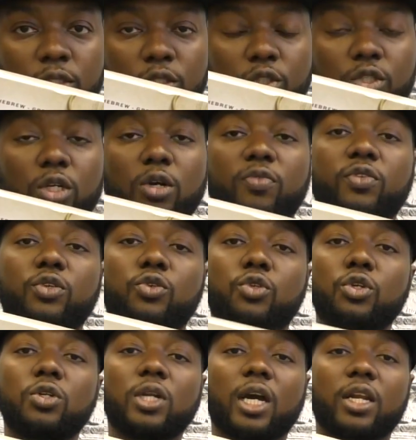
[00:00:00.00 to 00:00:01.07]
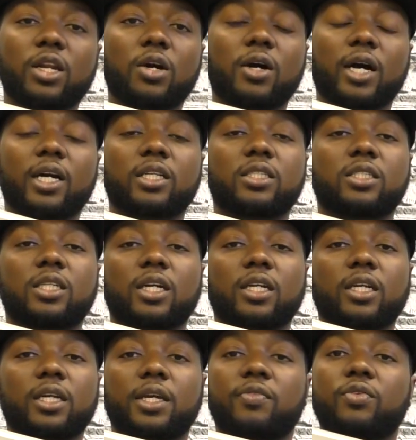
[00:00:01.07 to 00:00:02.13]
So if you do not know how to
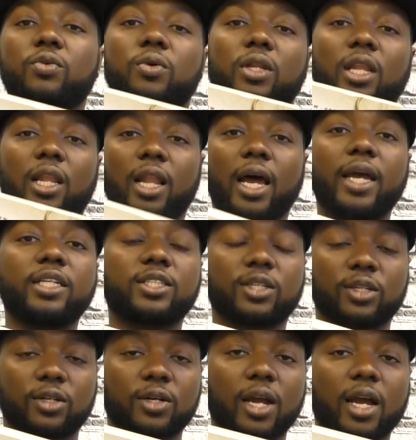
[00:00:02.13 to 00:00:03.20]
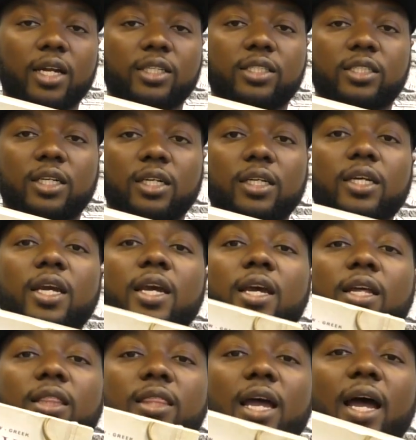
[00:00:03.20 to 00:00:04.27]
study, if you would like to learn how to study,
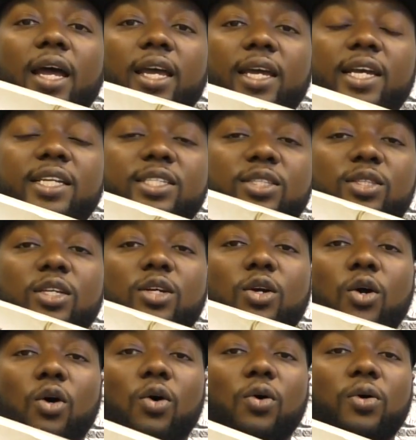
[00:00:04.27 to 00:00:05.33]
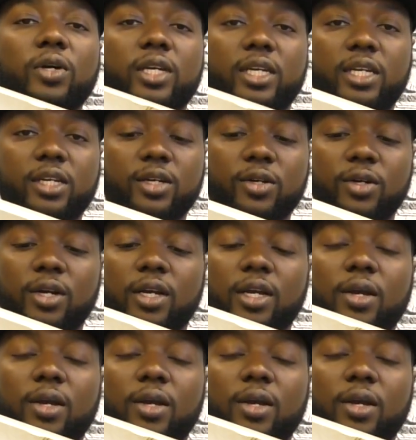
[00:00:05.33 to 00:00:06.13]
that is the goal here.